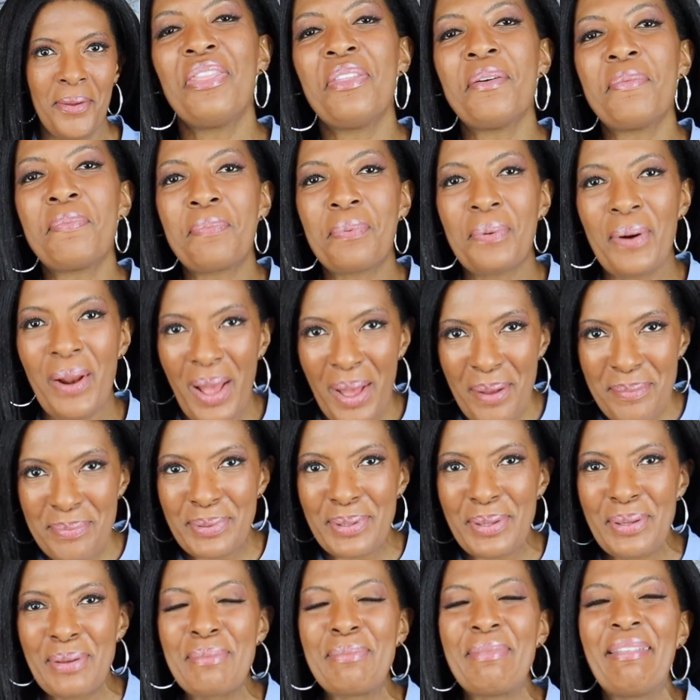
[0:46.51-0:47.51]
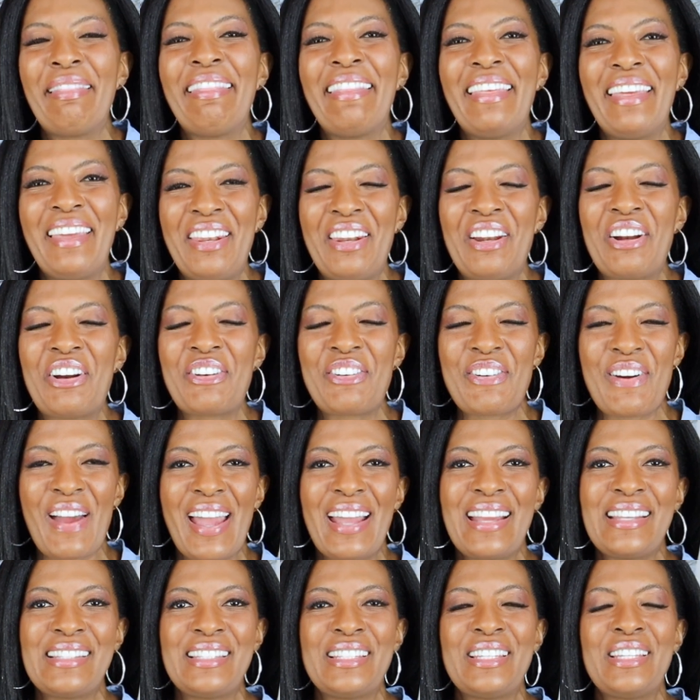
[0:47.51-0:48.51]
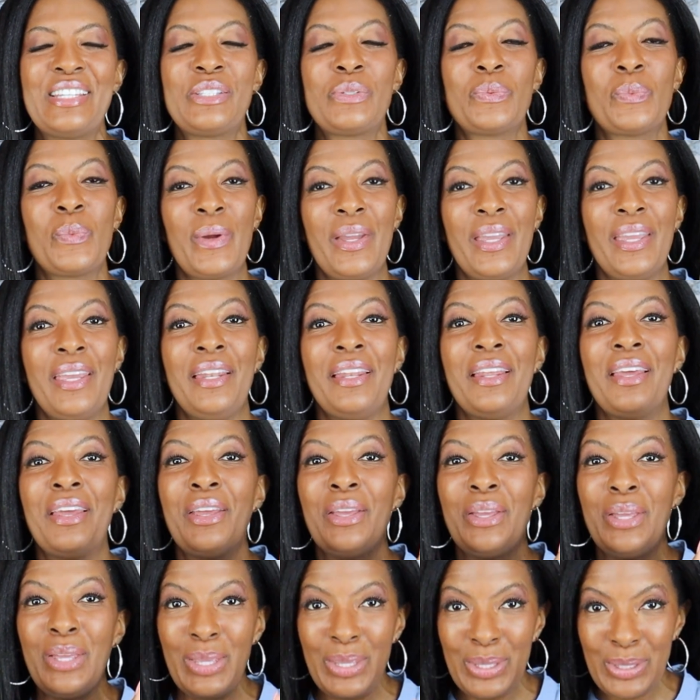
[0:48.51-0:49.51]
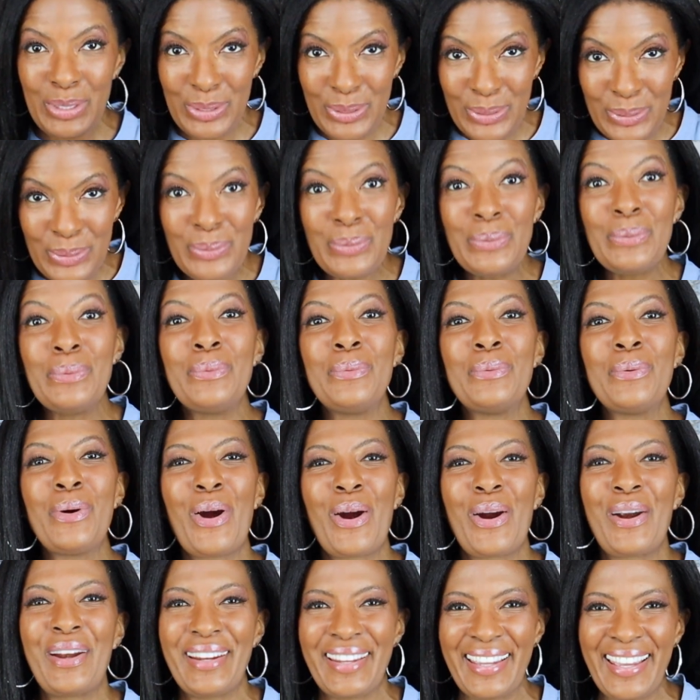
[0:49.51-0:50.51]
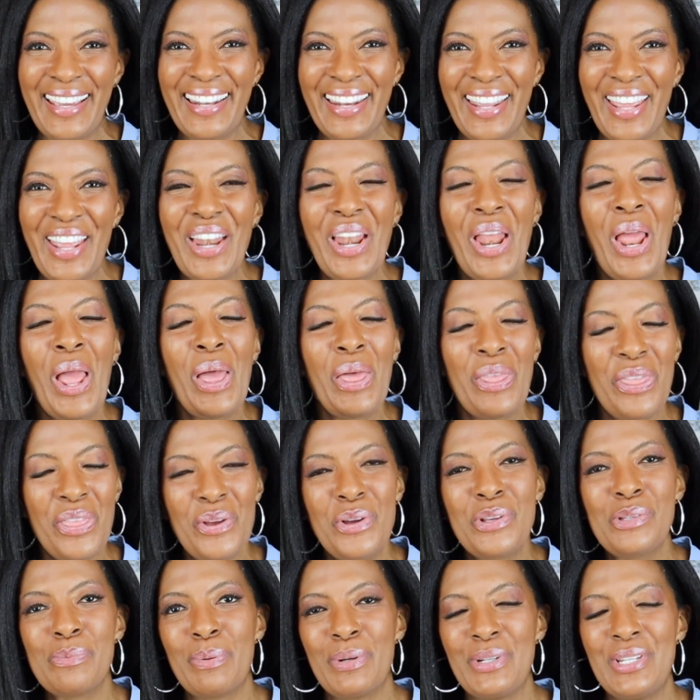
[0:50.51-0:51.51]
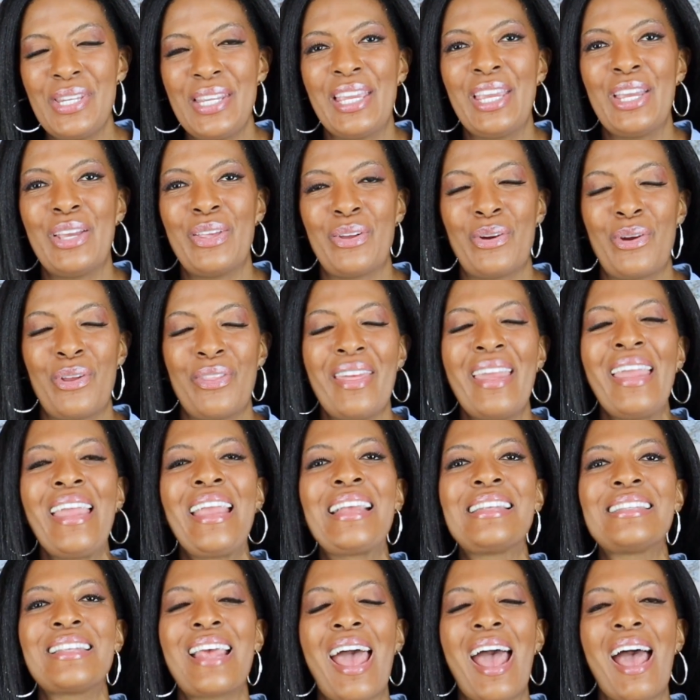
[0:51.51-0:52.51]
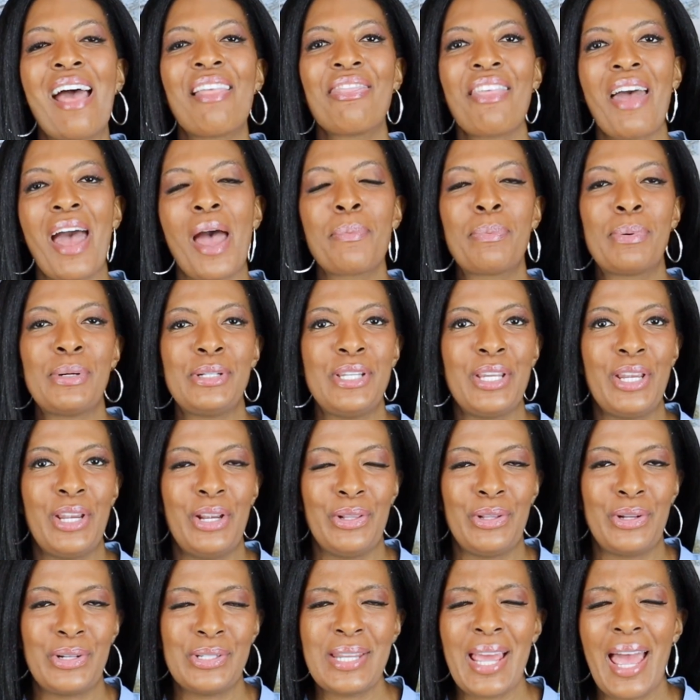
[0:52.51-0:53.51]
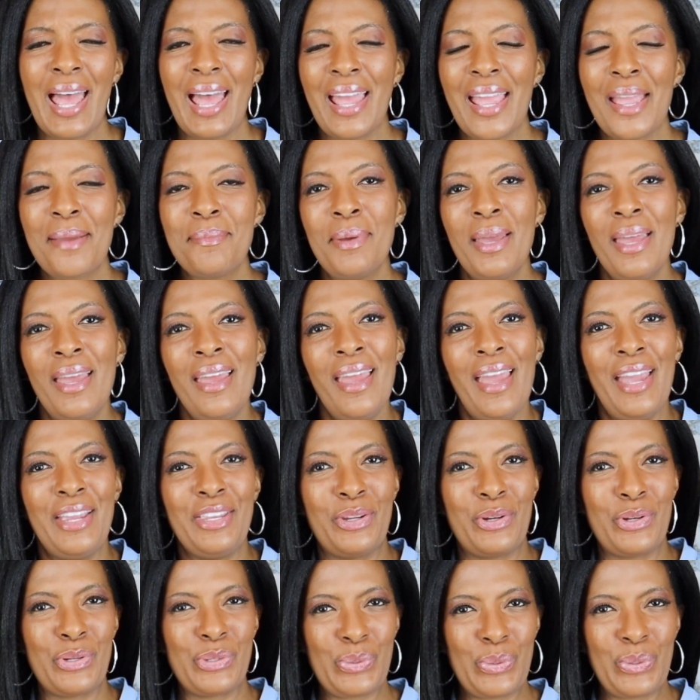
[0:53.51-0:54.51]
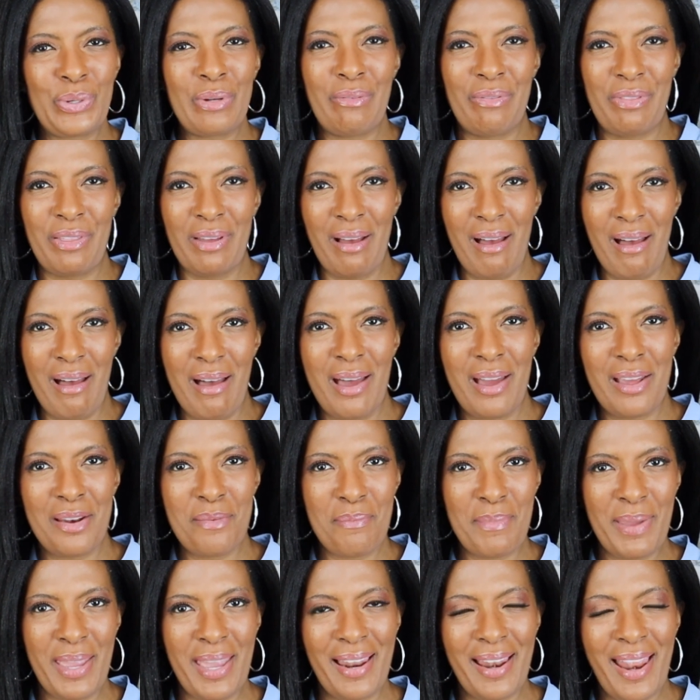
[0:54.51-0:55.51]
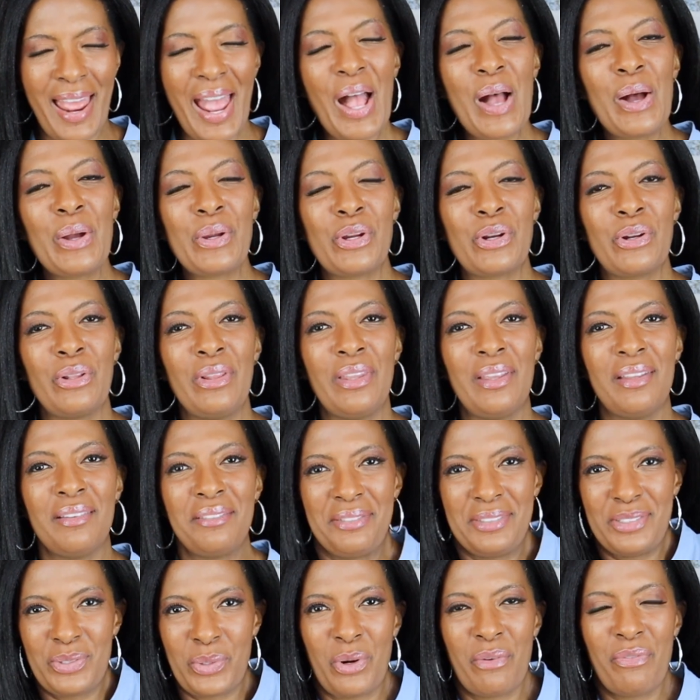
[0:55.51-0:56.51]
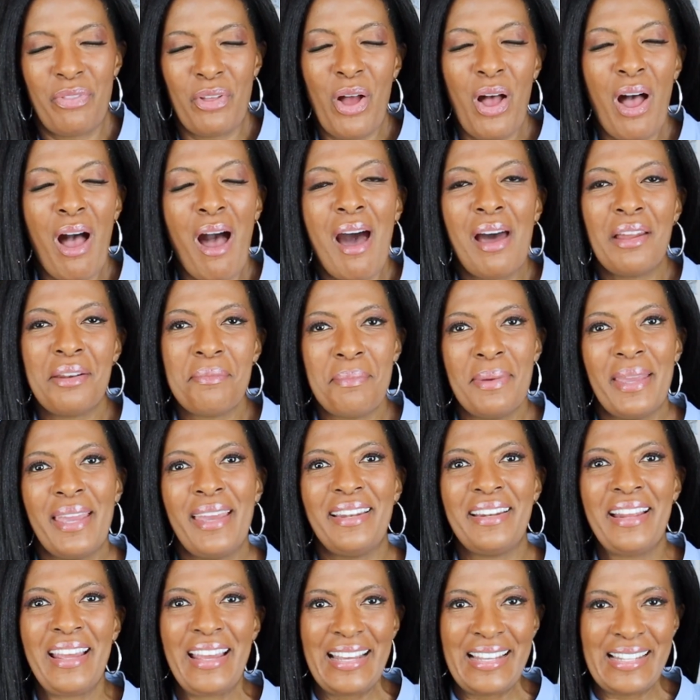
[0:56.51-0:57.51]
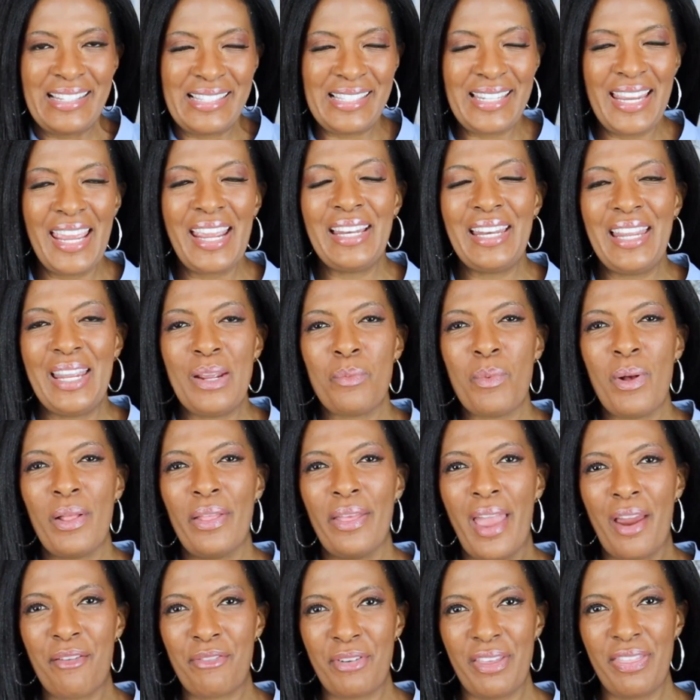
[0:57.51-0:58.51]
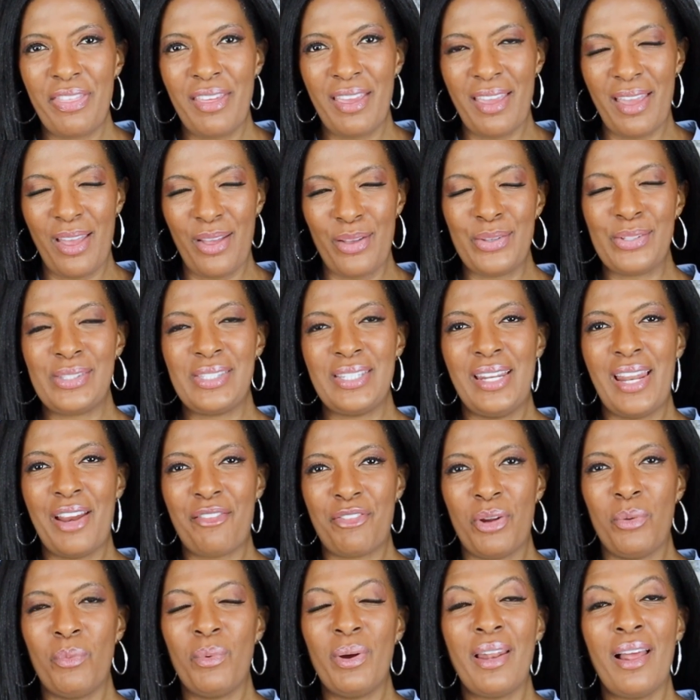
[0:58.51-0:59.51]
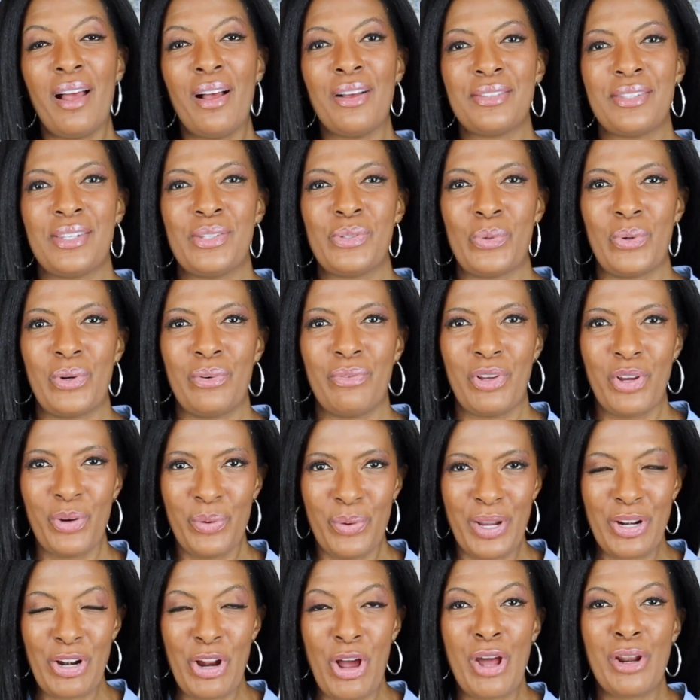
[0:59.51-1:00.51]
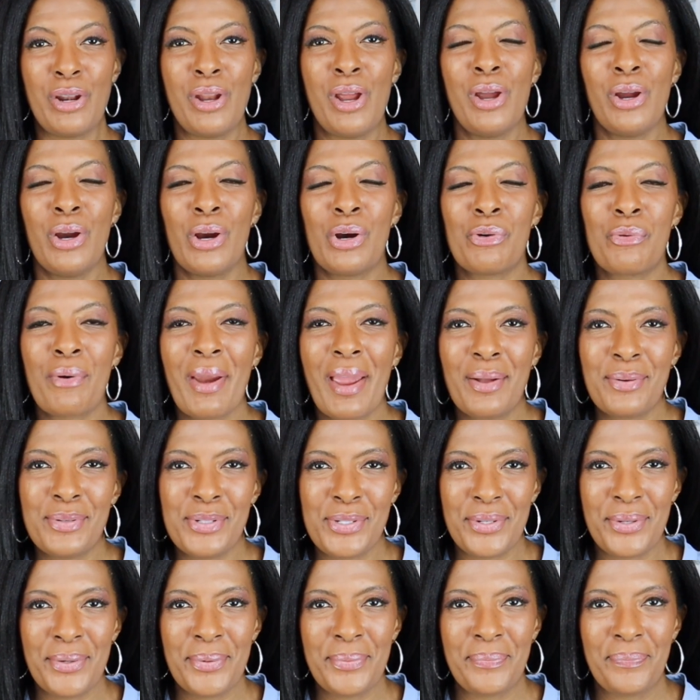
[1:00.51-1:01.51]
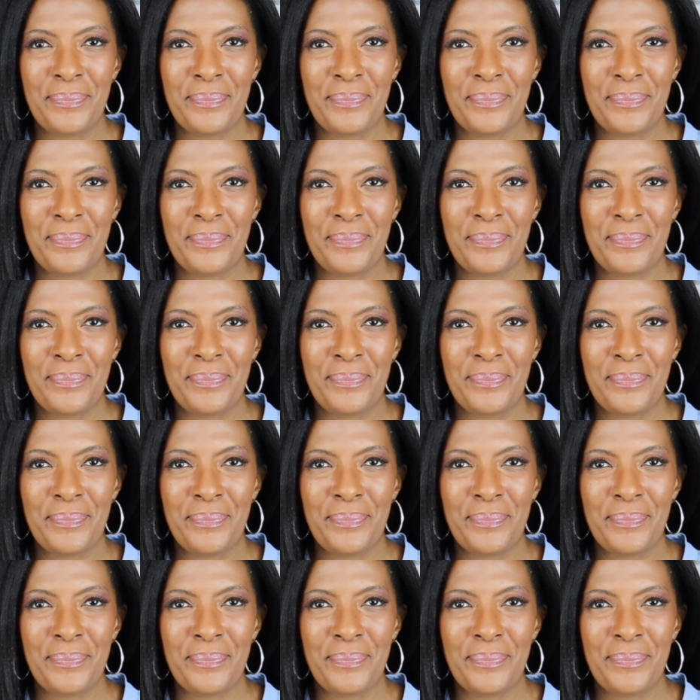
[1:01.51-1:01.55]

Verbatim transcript: The problem then arises when you aren't getting those particular things at that particular time, and you're sort of the odd man out. You're sort of the odd man standing while everything else and everyone else is sort of going on around you.